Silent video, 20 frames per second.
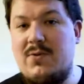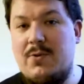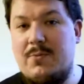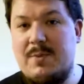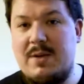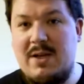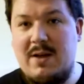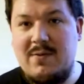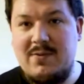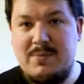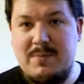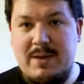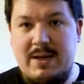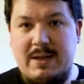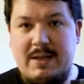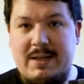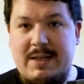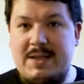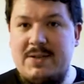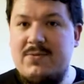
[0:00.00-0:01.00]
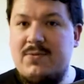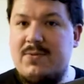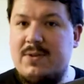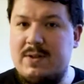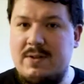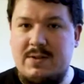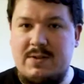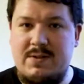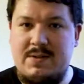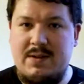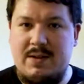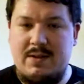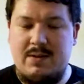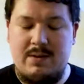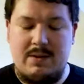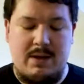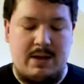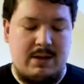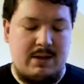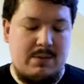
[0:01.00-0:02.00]
with me comes my Lee filter
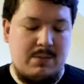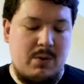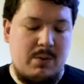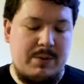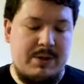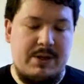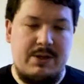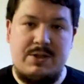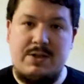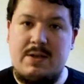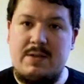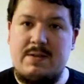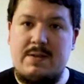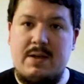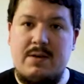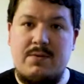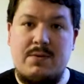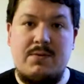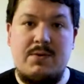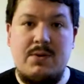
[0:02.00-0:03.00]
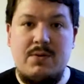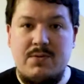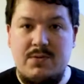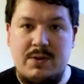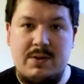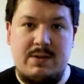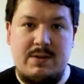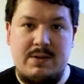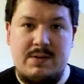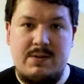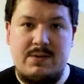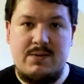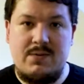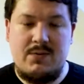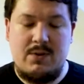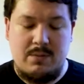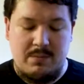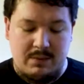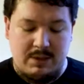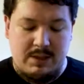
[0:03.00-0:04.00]
set. At the moment I just have a few filters
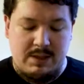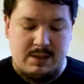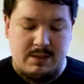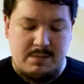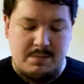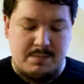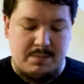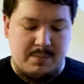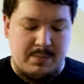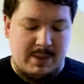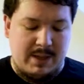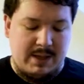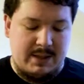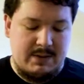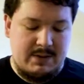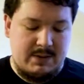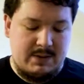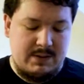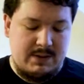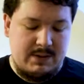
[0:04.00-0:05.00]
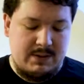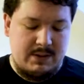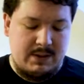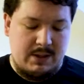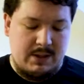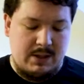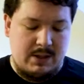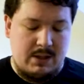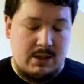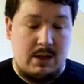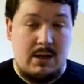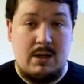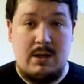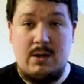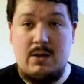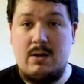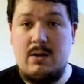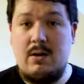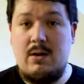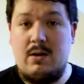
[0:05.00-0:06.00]
from Lee, but they
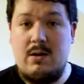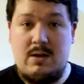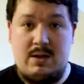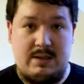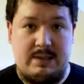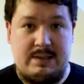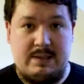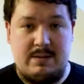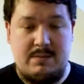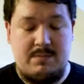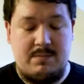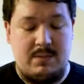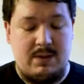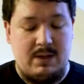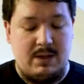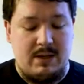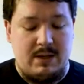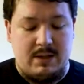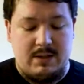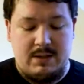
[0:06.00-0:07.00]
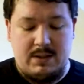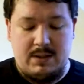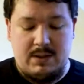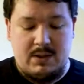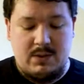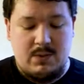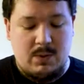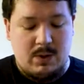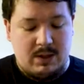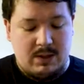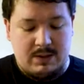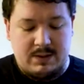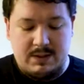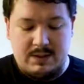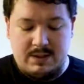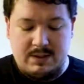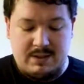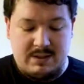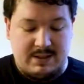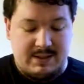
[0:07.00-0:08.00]
are awesome. The
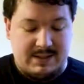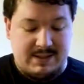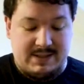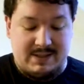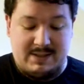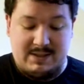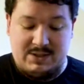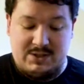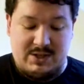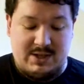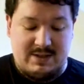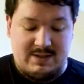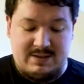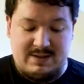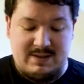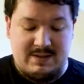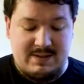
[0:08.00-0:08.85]
quality is just